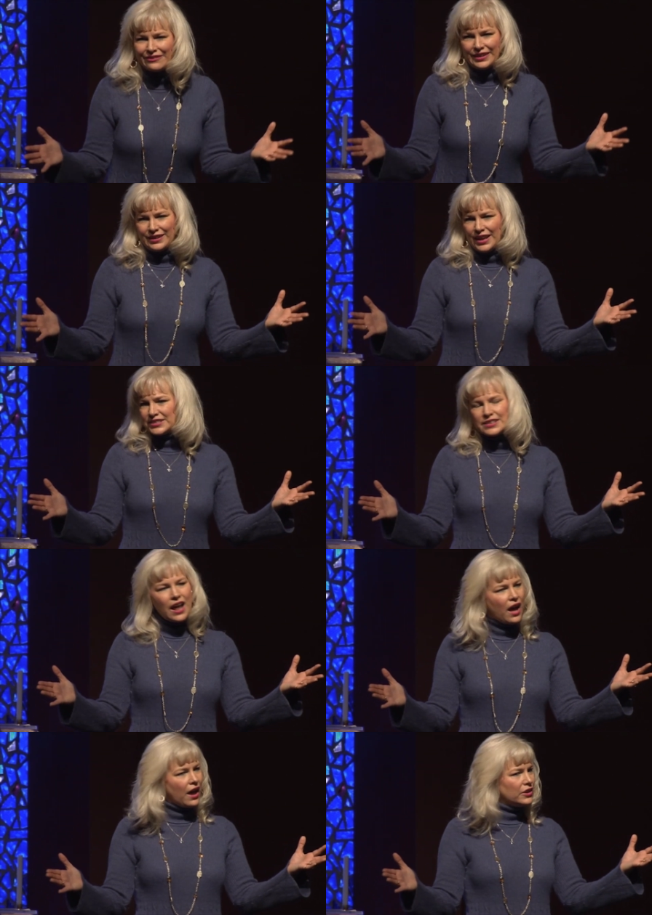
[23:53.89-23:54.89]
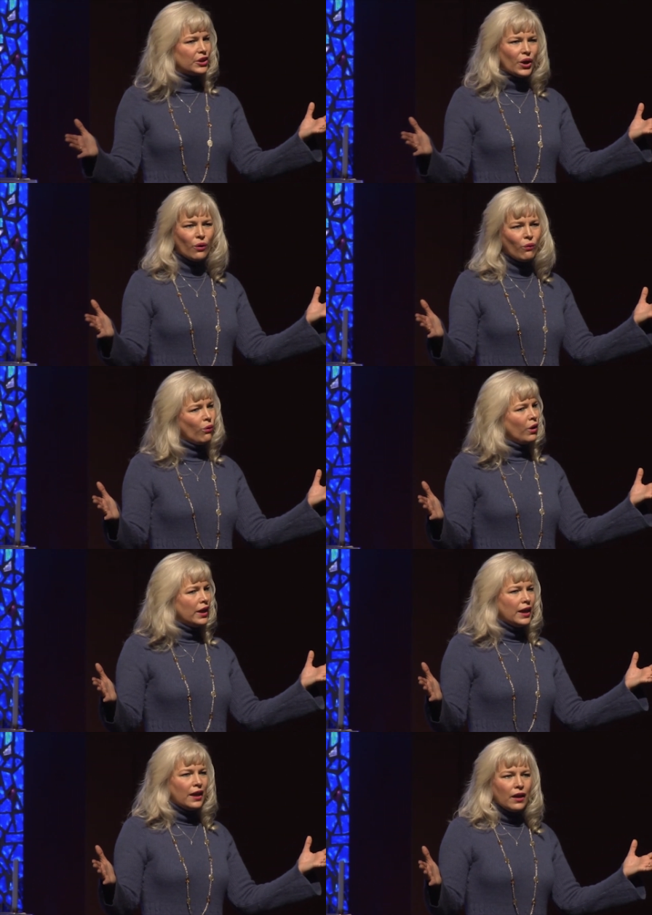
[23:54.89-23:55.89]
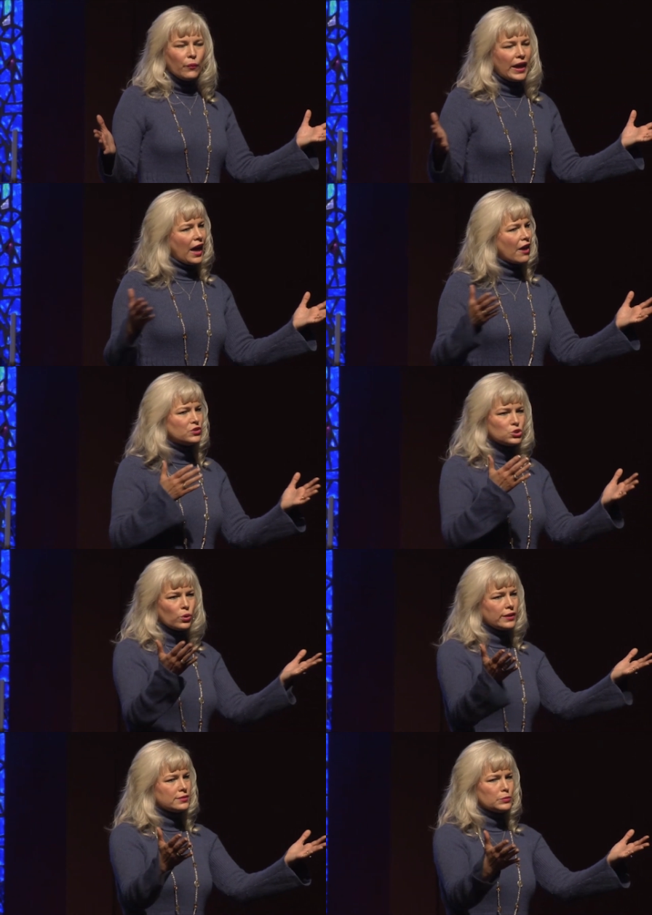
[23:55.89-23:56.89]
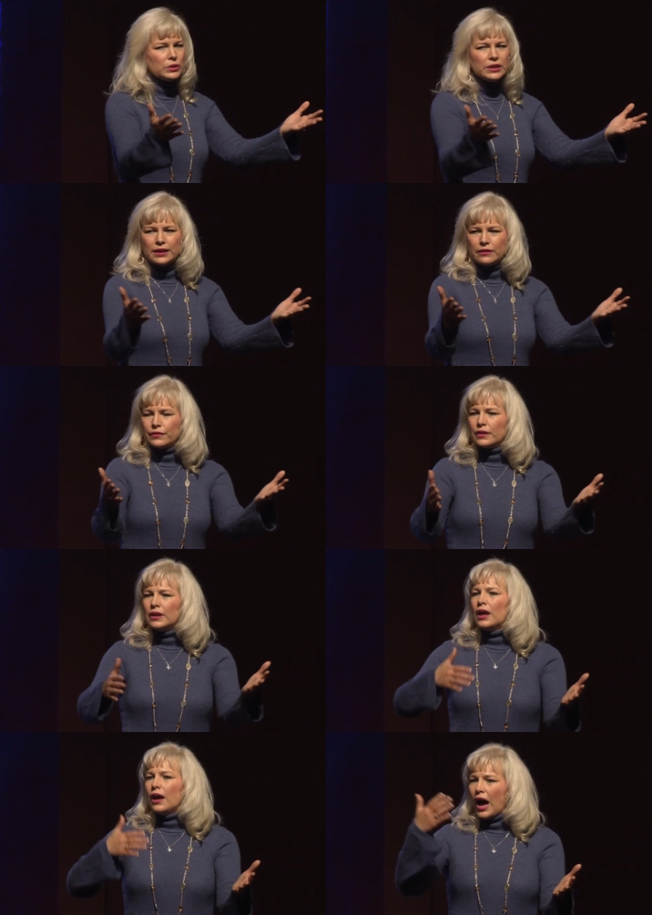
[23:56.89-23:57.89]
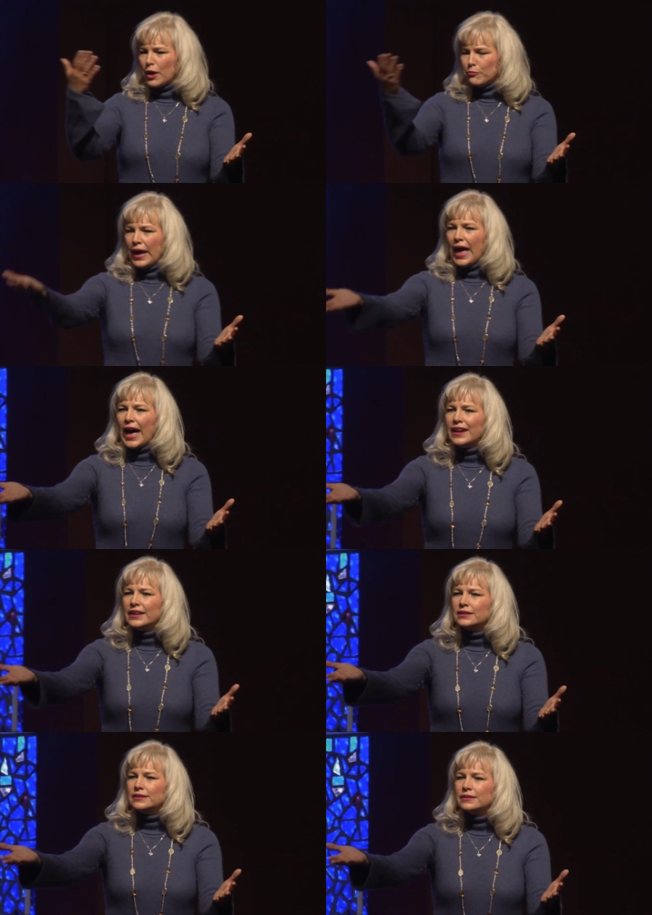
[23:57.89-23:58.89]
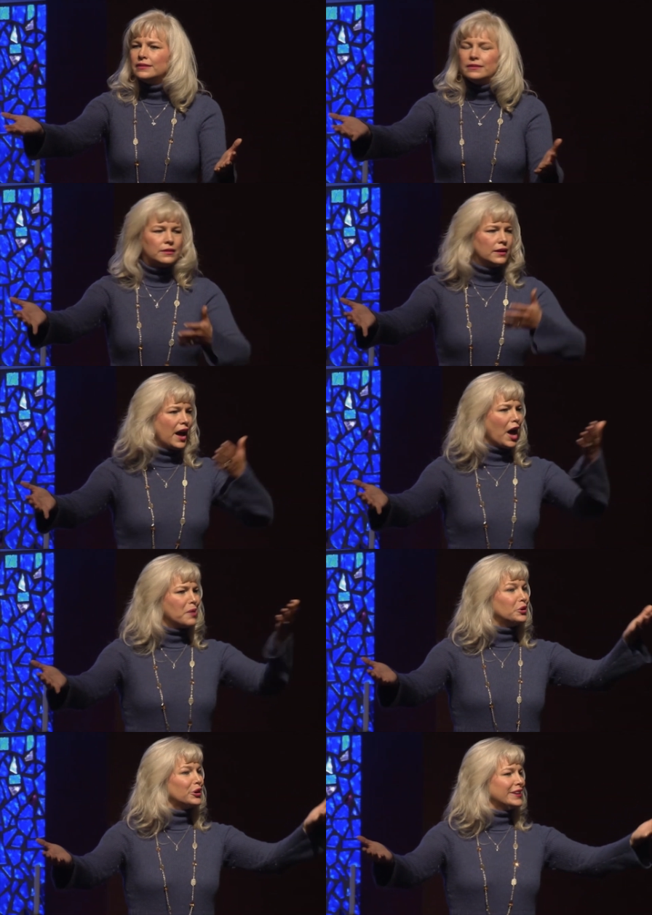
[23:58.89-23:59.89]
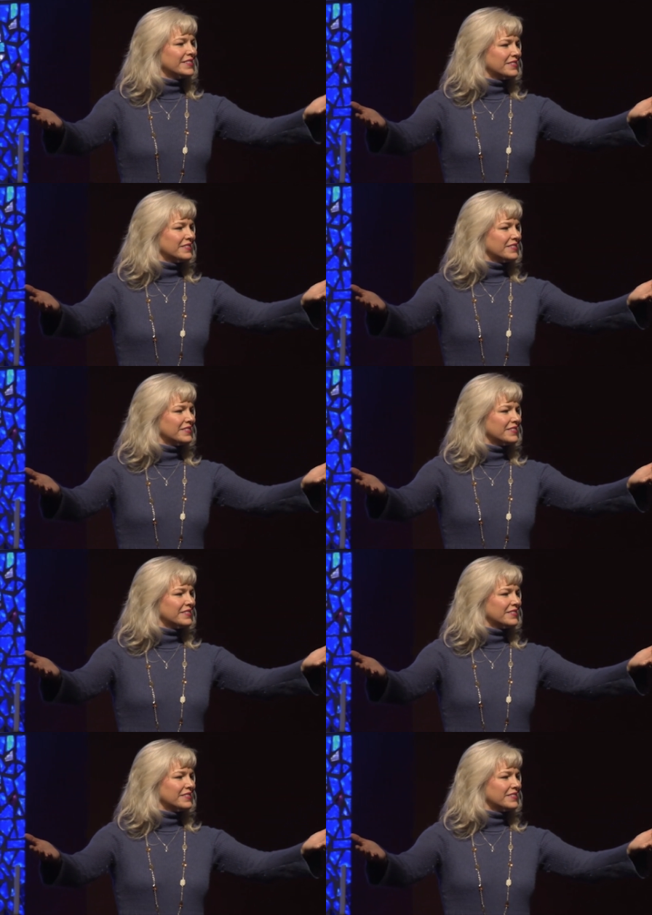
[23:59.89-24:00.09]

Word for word: it, it's not, you know, we have the choice to believe. I'm bad, I'm good.